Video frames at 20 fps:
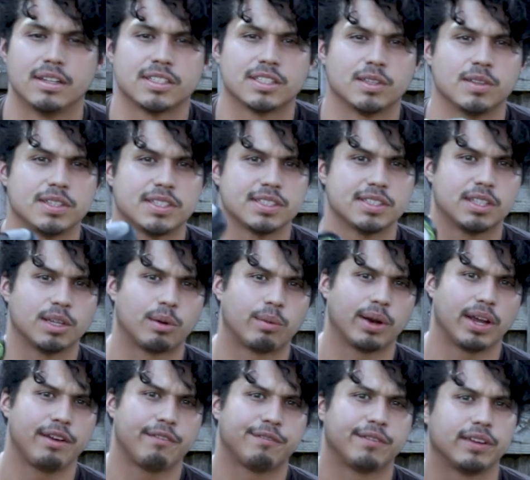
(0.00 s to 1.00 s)
so this is the
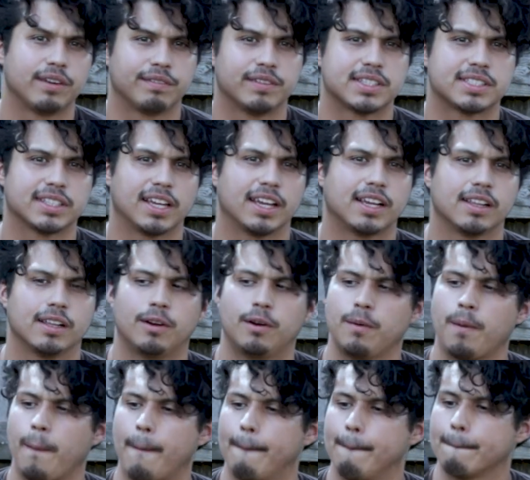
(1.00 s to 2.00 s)
right foot of the
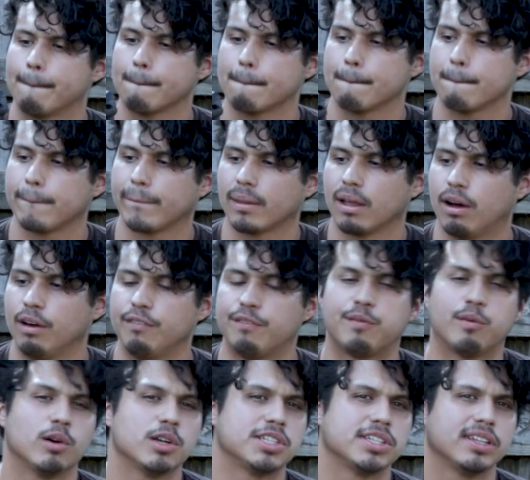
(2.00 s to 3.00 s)
Cyclone.
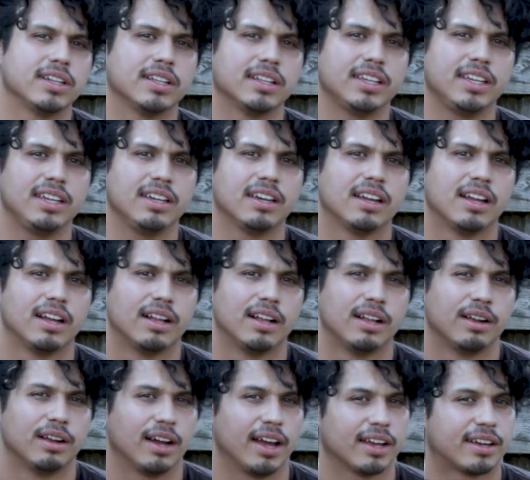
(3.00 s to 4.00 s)
Unfortunately,
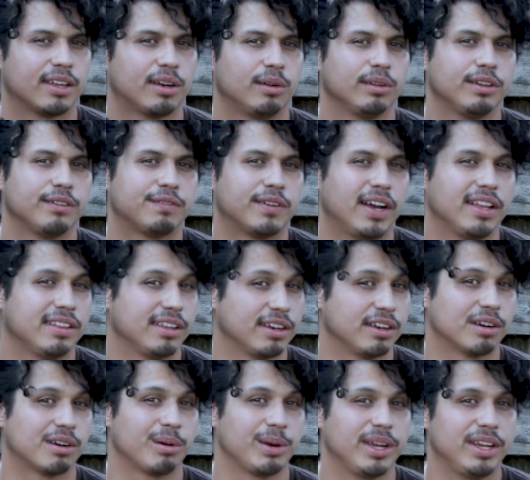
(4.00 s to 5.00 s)
I could only find it
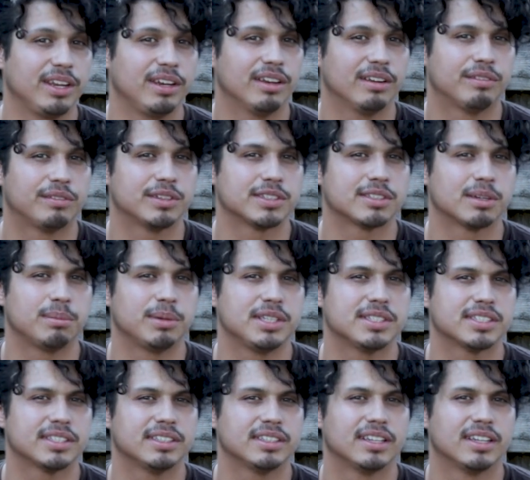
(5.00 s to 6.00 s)
in green for some
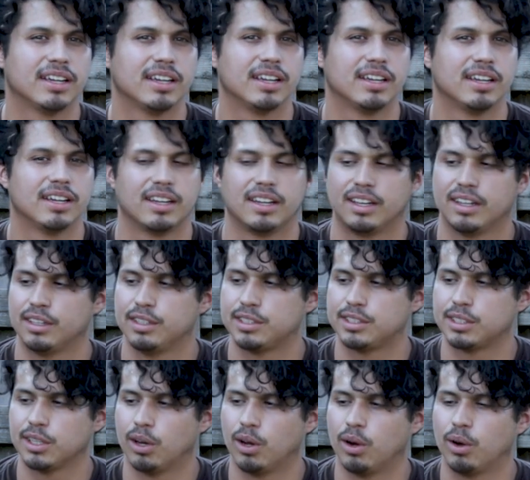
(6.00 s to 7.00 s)
reason.
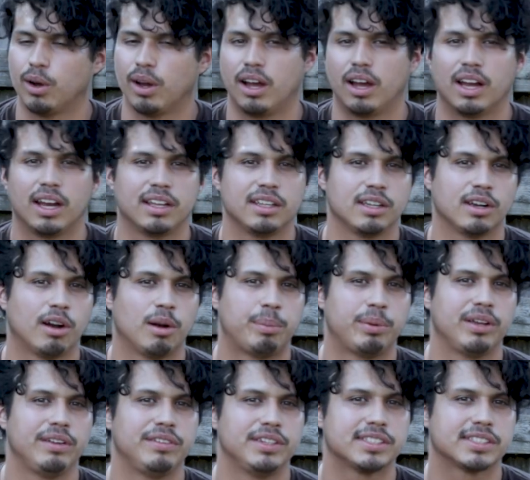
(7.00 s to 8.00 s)
So her
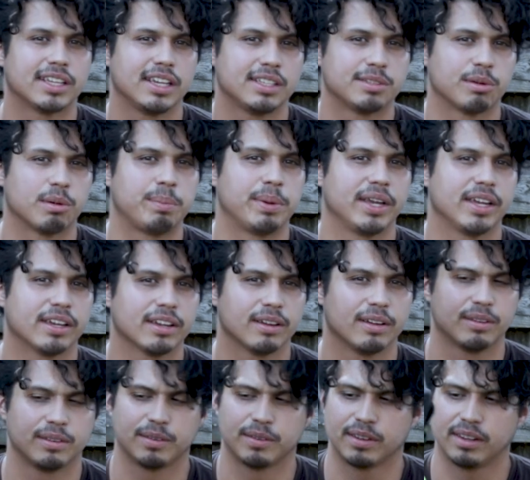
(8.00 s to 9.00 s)
previous skates were pink,
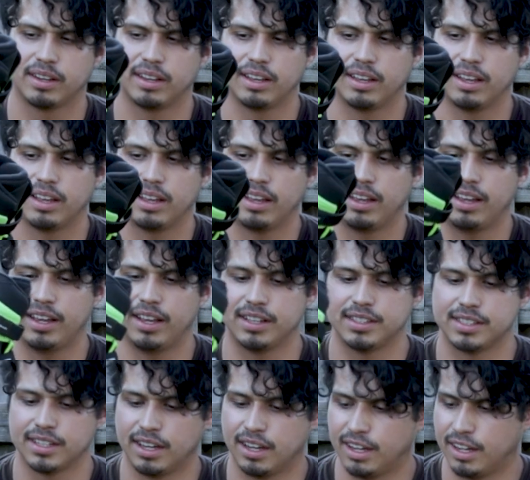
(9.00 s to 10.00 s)
and